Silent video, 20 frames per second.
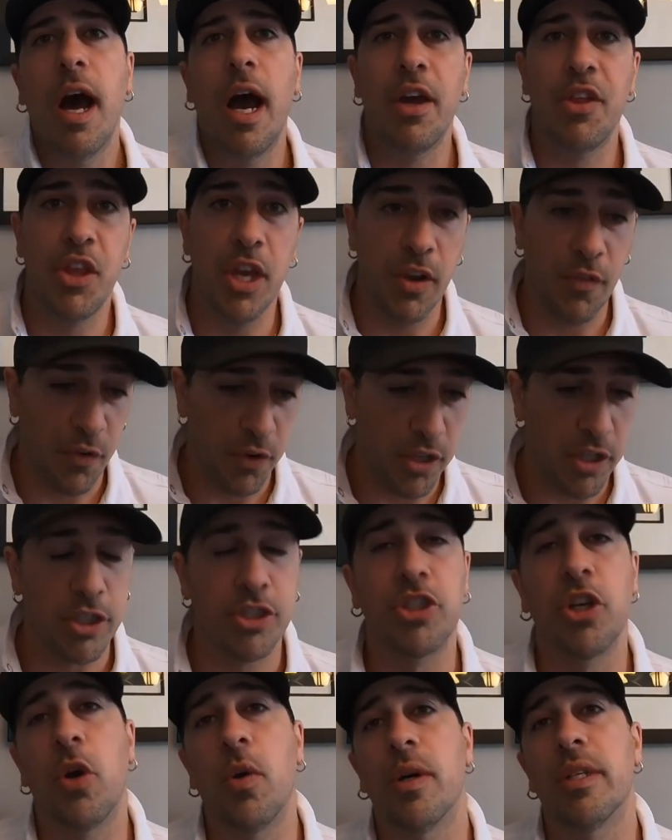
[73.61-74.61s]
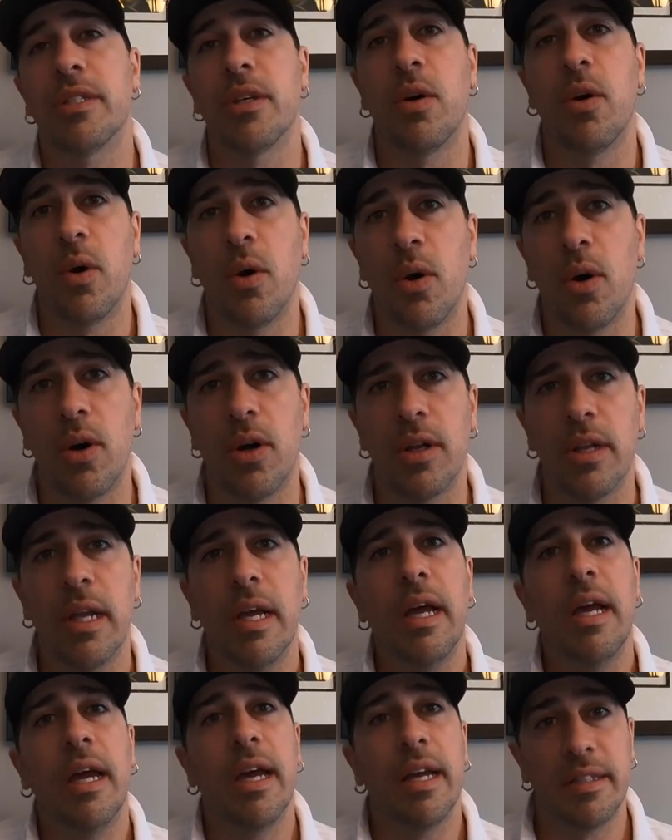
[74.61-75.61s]
I think for the show as a
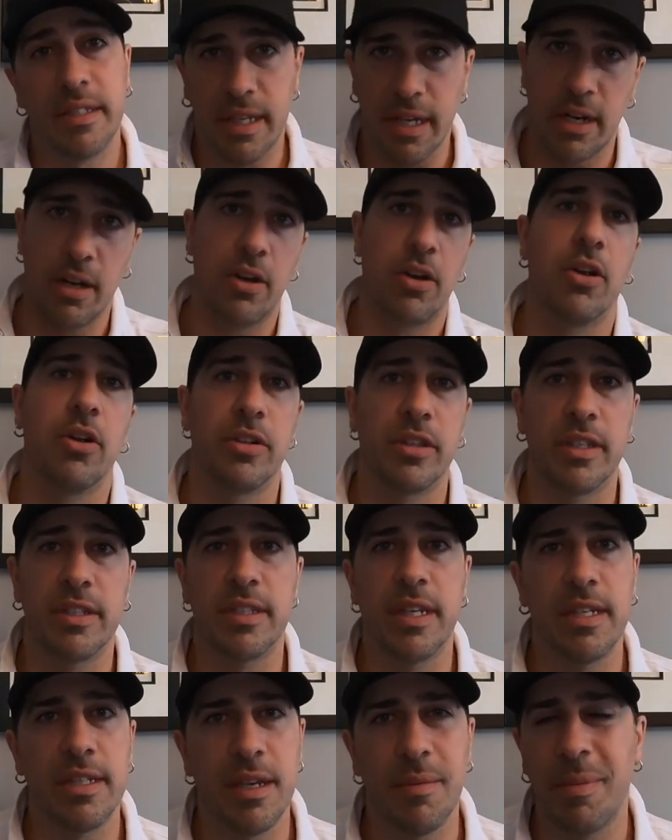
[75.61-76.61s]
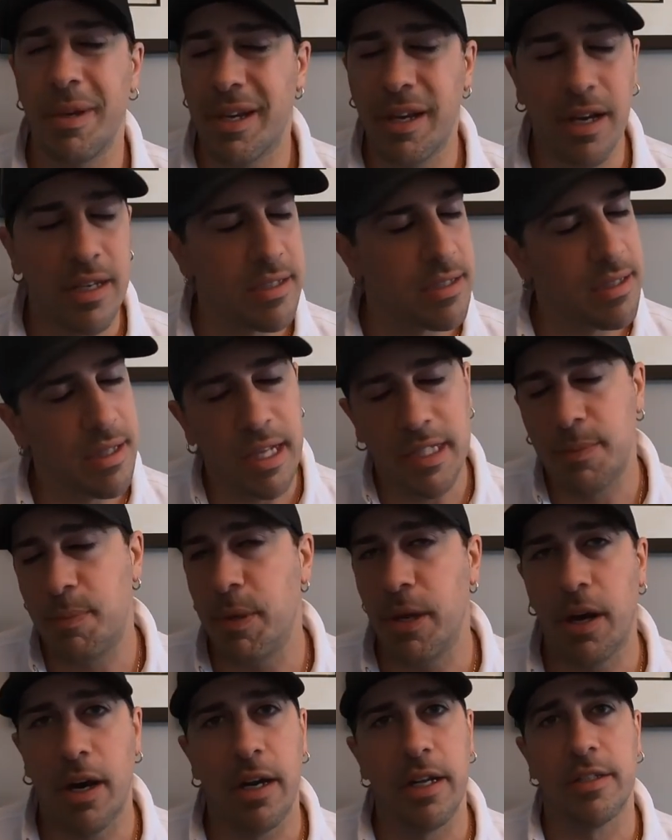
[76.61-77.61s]
whole, it's going to hurt the season. Because let's
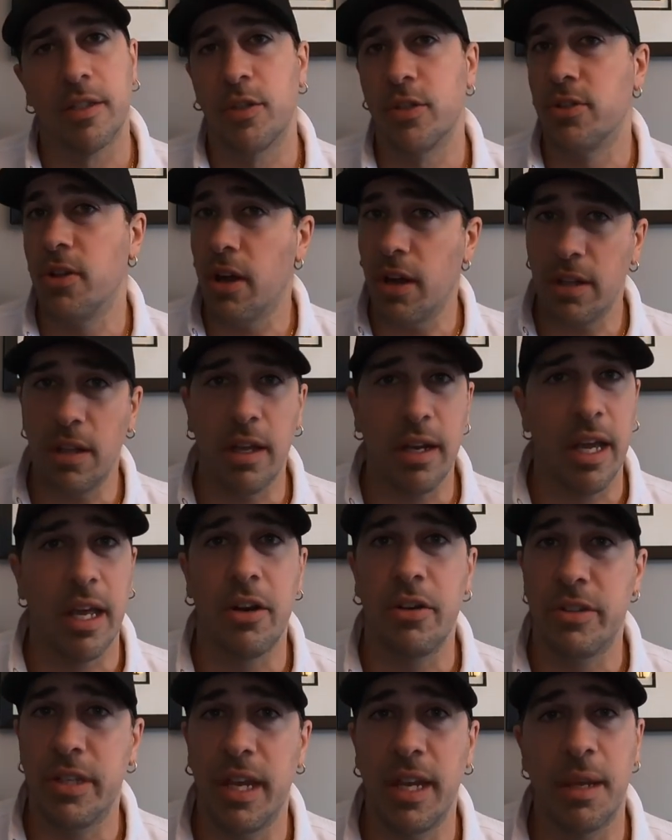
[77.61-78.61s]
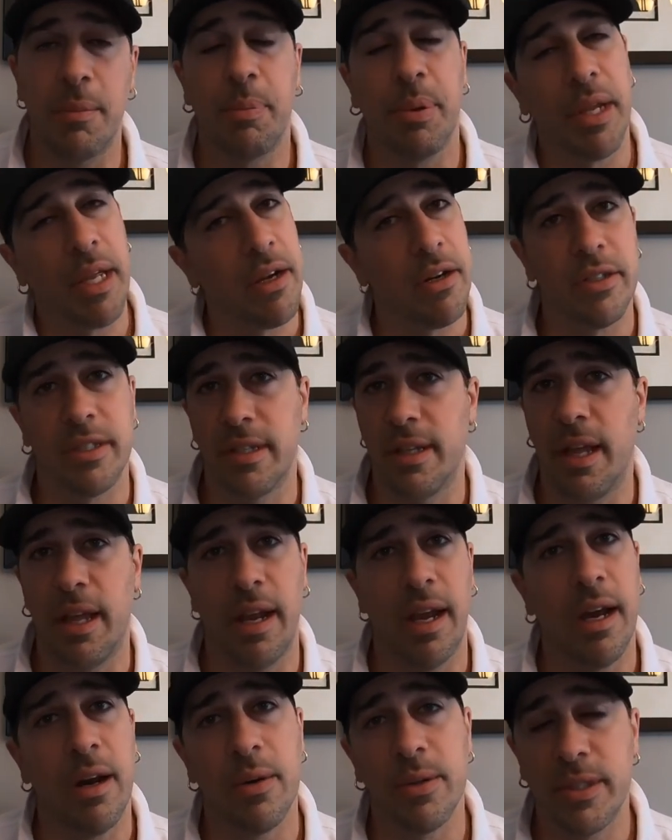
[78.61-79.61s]
be honest, there's not a lot of entertaining players in
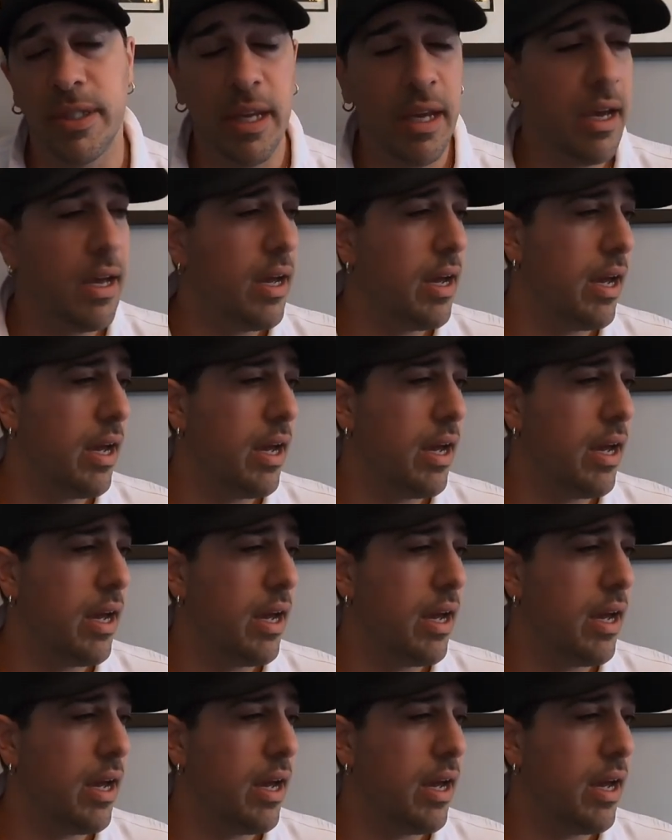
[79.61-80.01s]
that house.